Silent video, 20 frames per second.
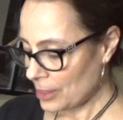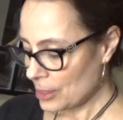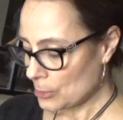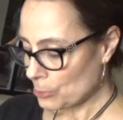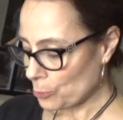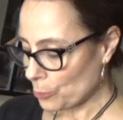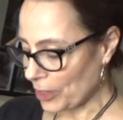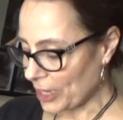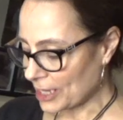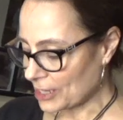
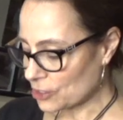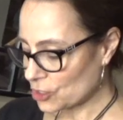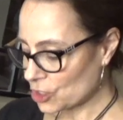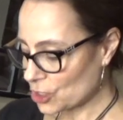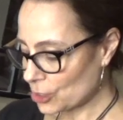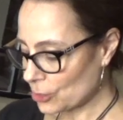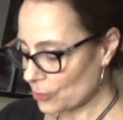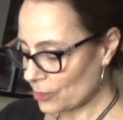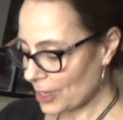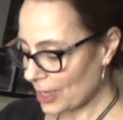Bring
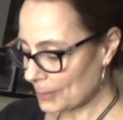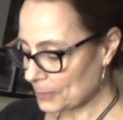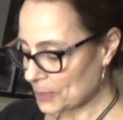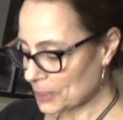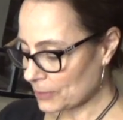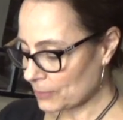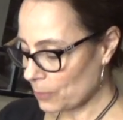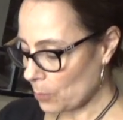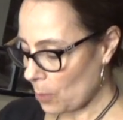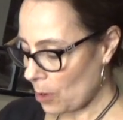2 cups
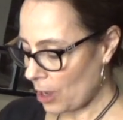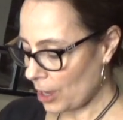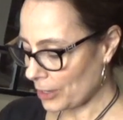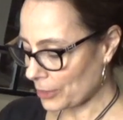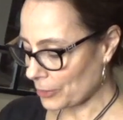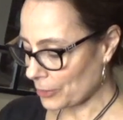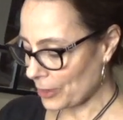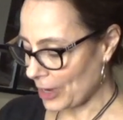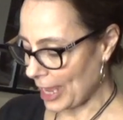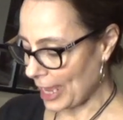of
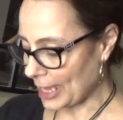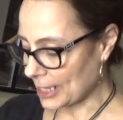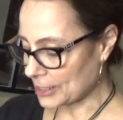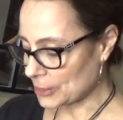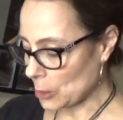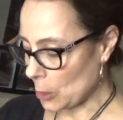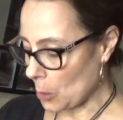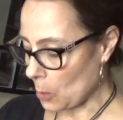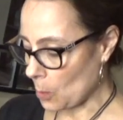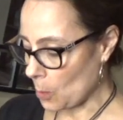water and
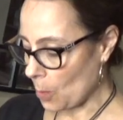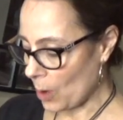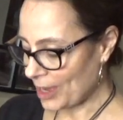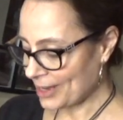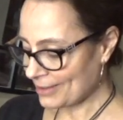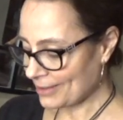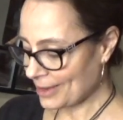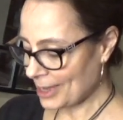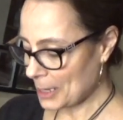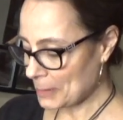
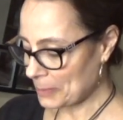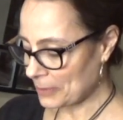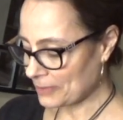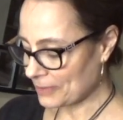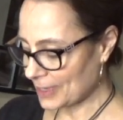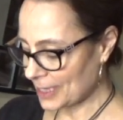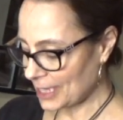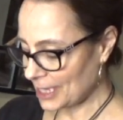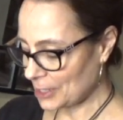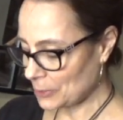1 cup of
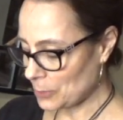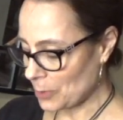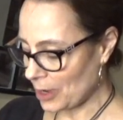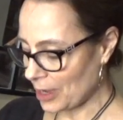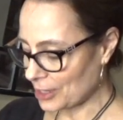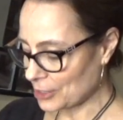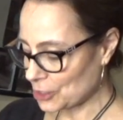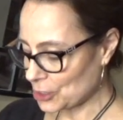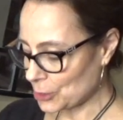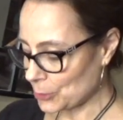
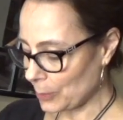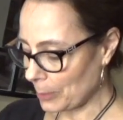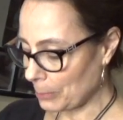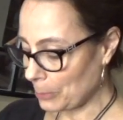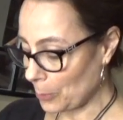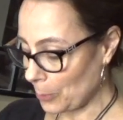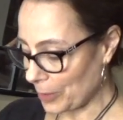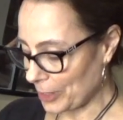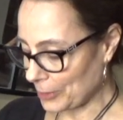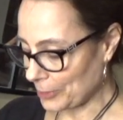quinoa to a
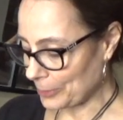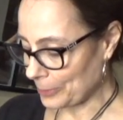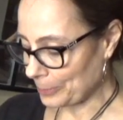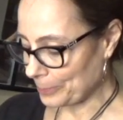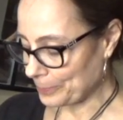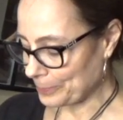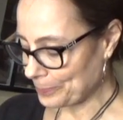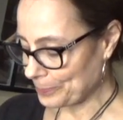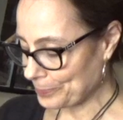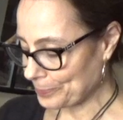boil.
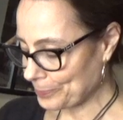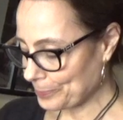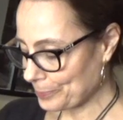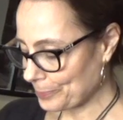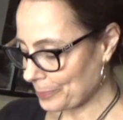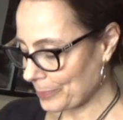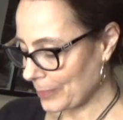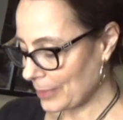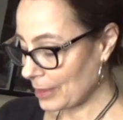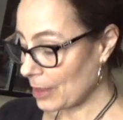
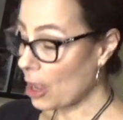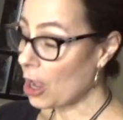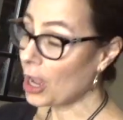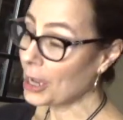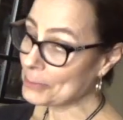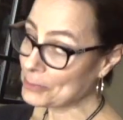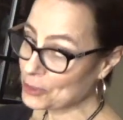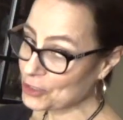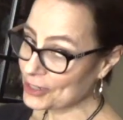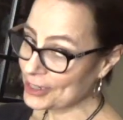
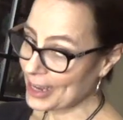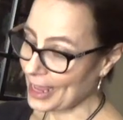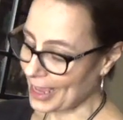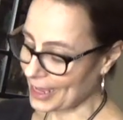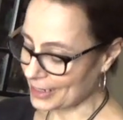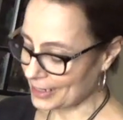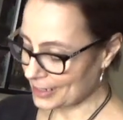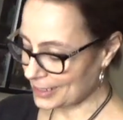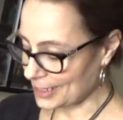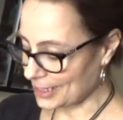Option to
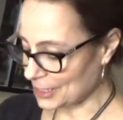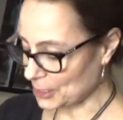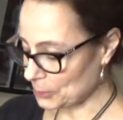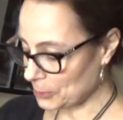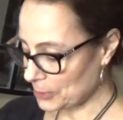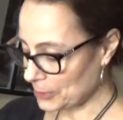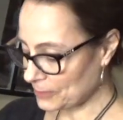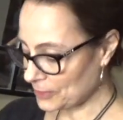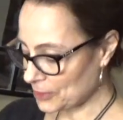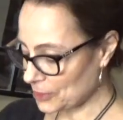add a
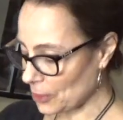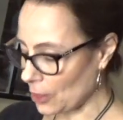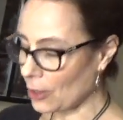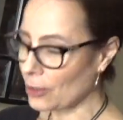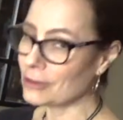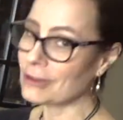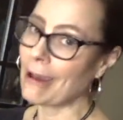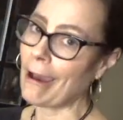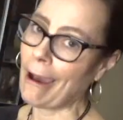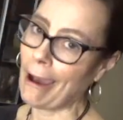teaspoon of
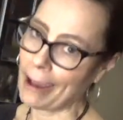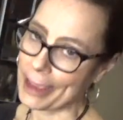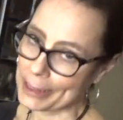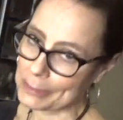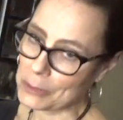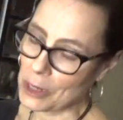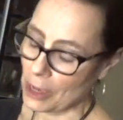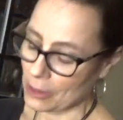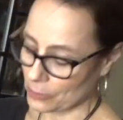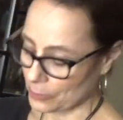salt. I am
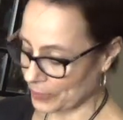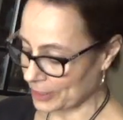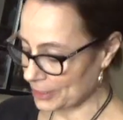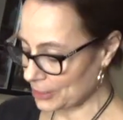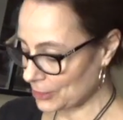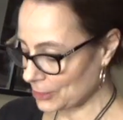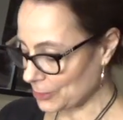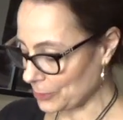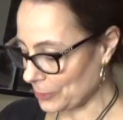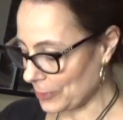not going
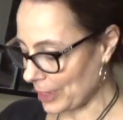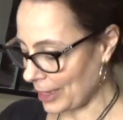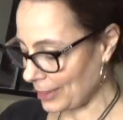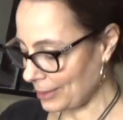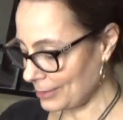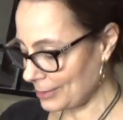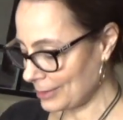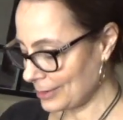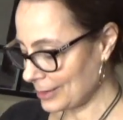to do that.